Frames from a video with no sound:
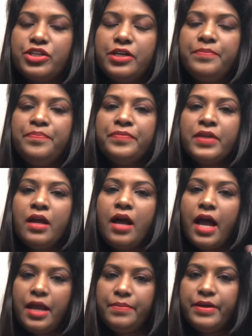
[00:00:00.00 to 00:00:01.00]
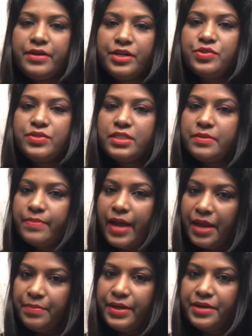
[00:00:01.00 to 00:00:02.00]
reducing the high blood
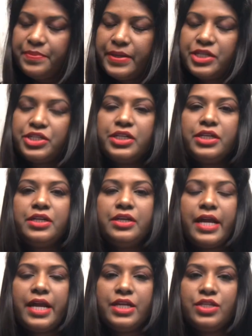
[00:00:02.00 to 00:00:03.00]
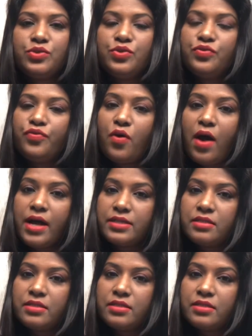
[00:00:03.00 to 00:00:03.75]
pressure, and it's good for asthma,